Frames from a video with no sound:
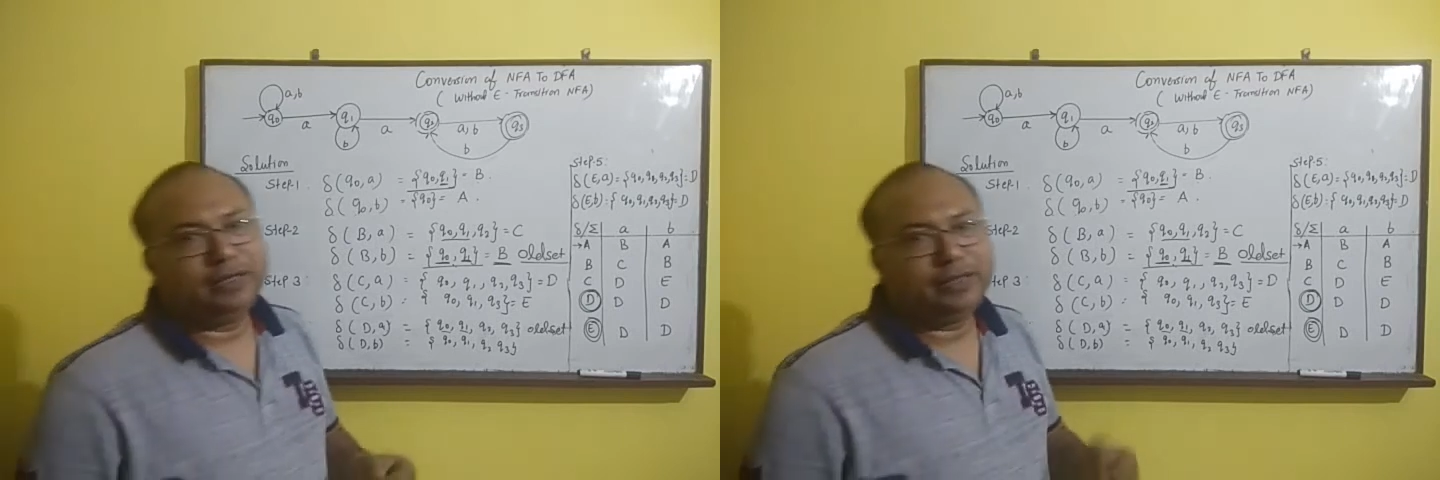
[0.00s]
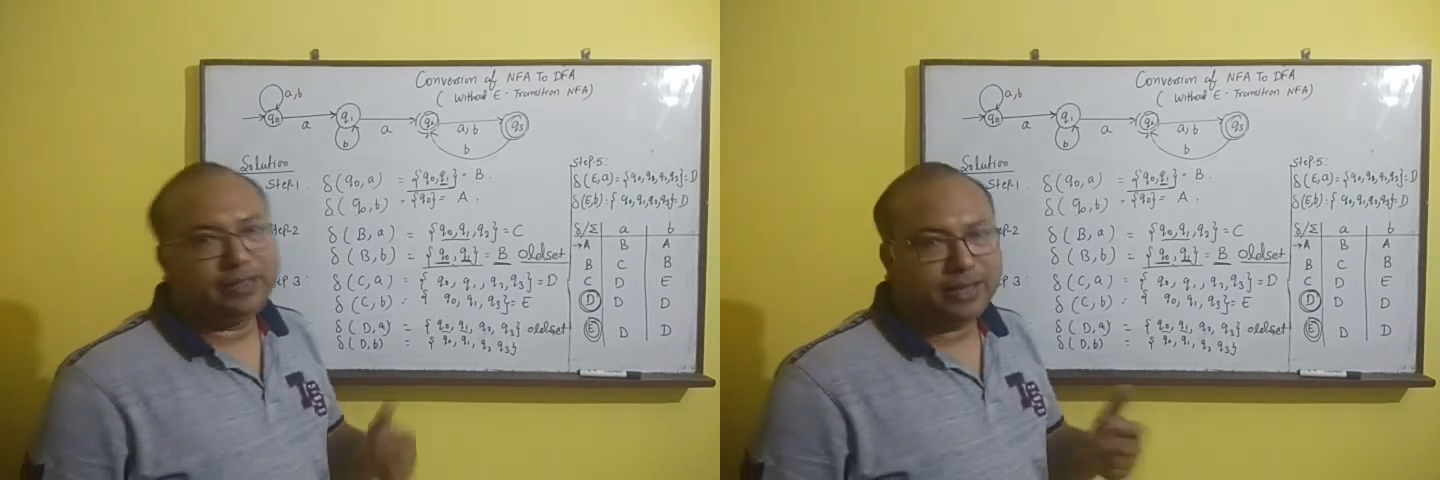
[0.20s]

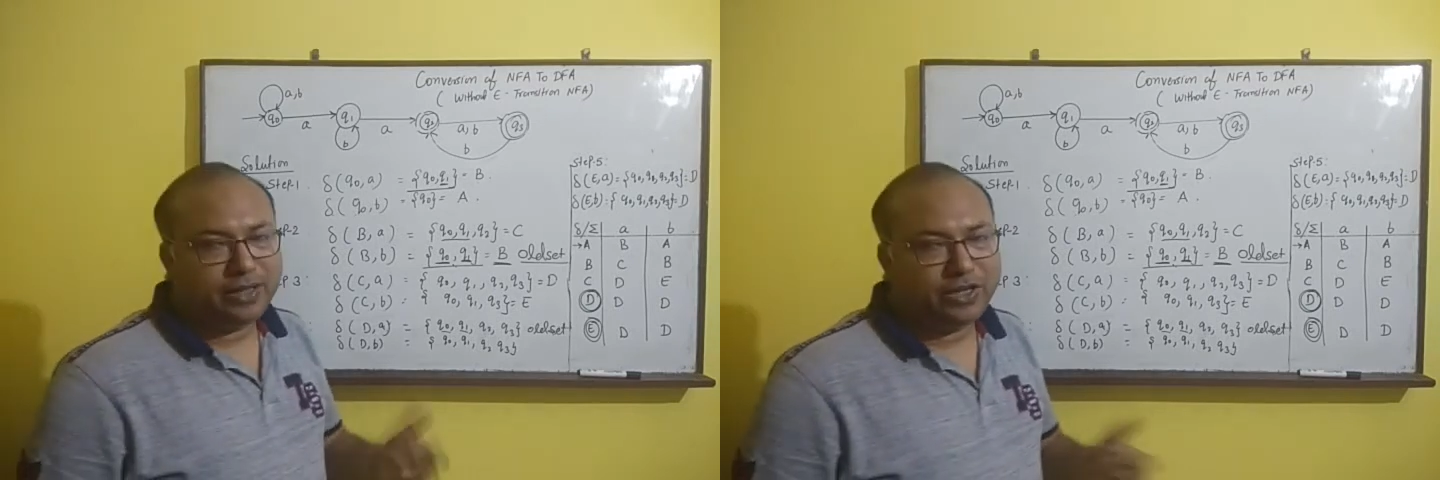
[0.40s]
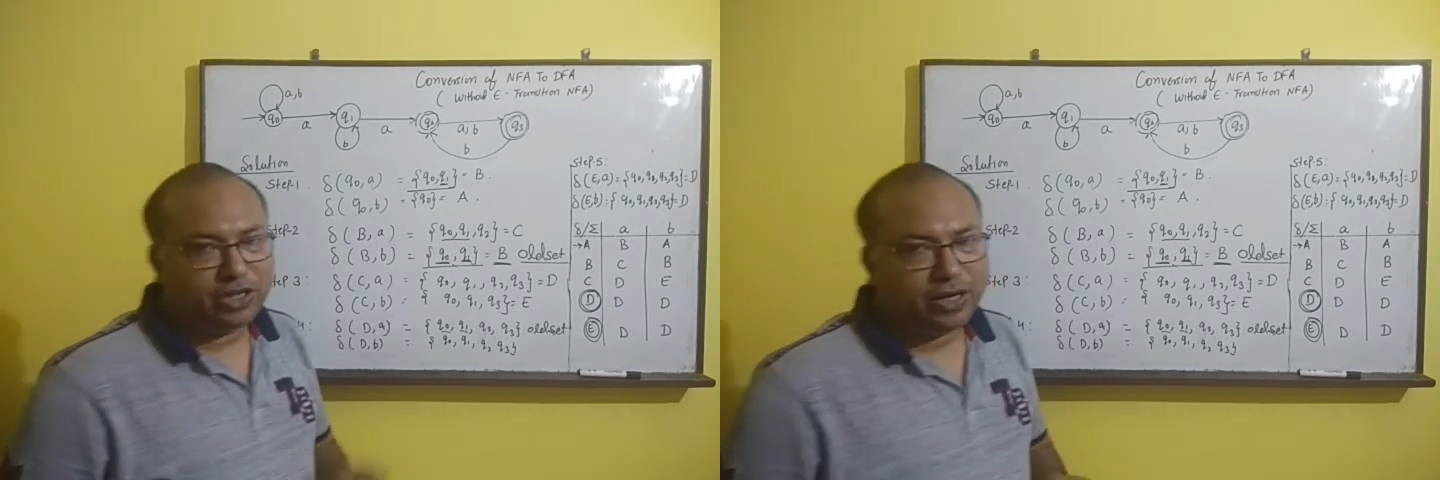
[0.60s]
the
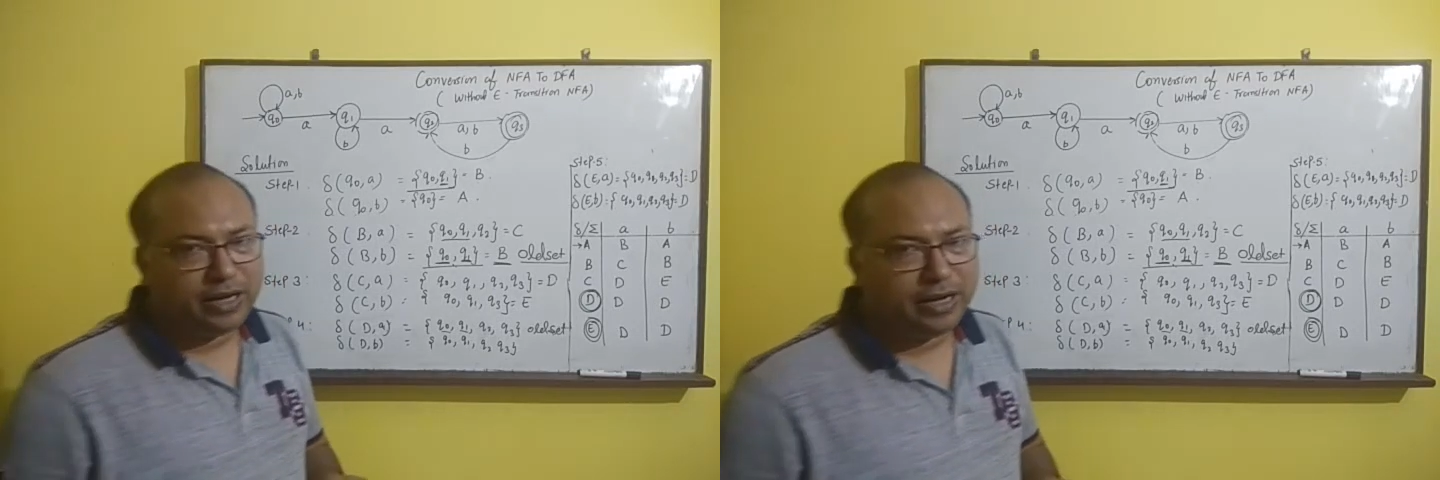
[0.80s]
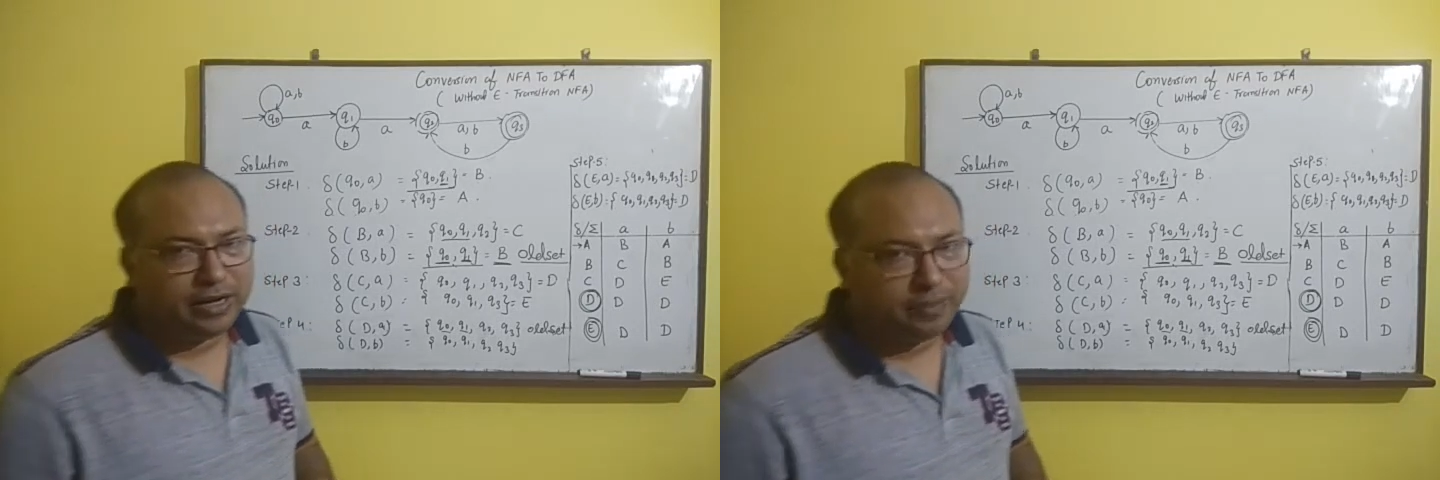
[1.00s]
transition
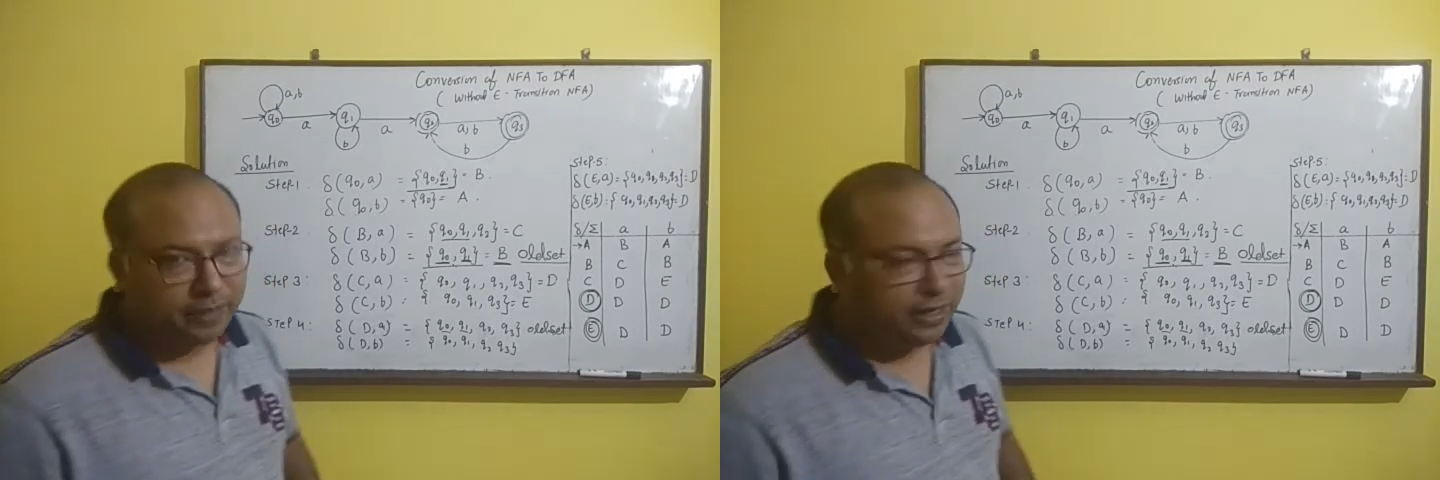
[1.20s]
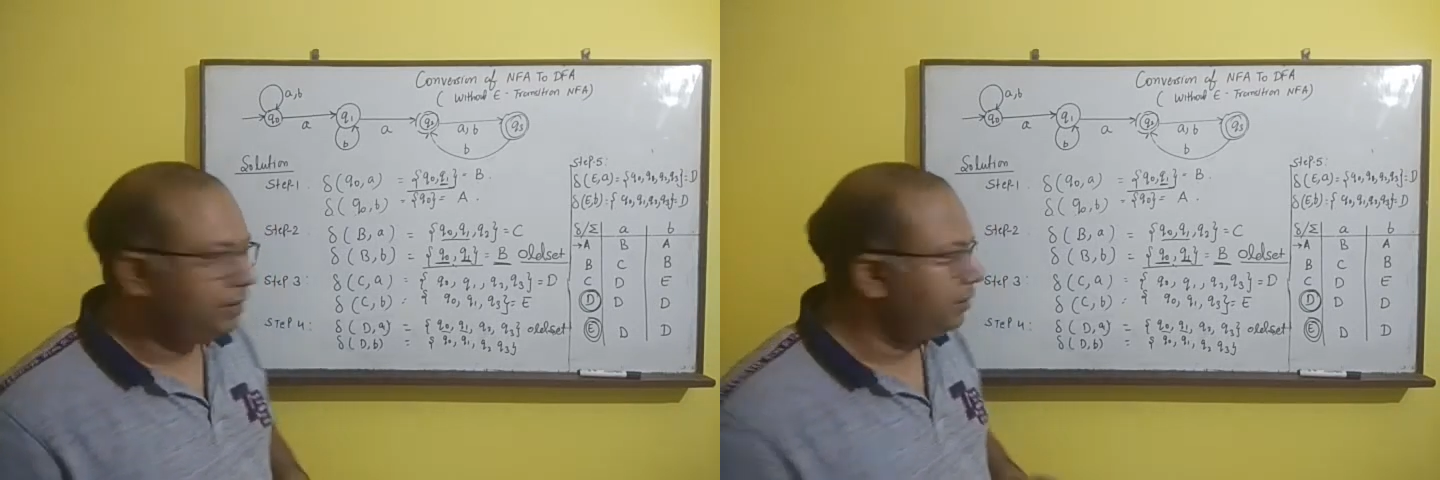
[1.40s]
A and
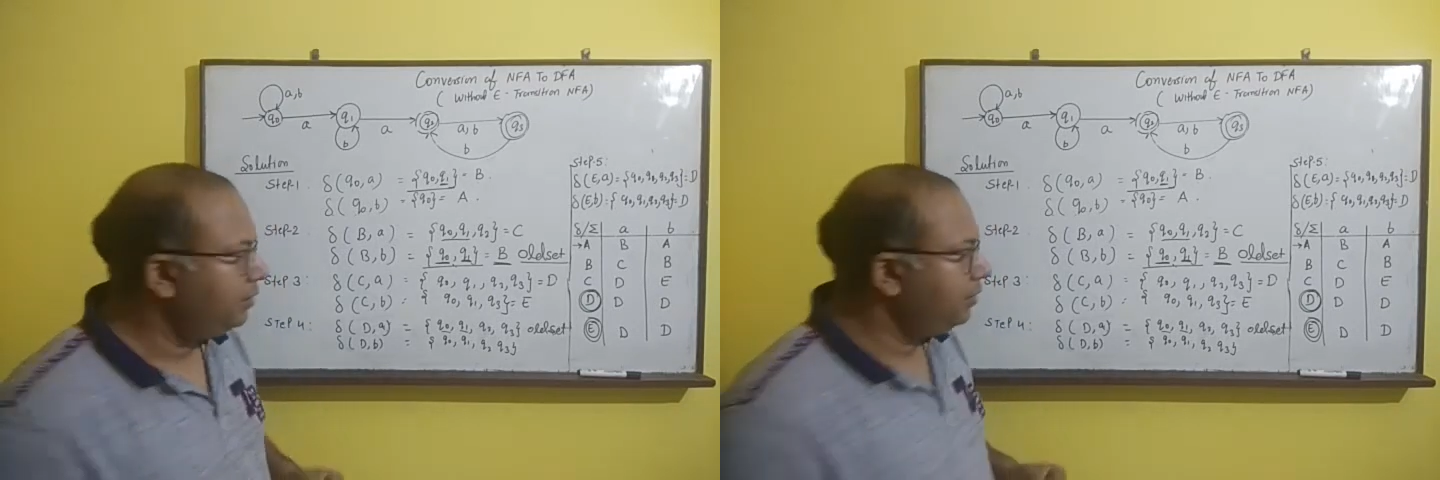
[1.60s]
B.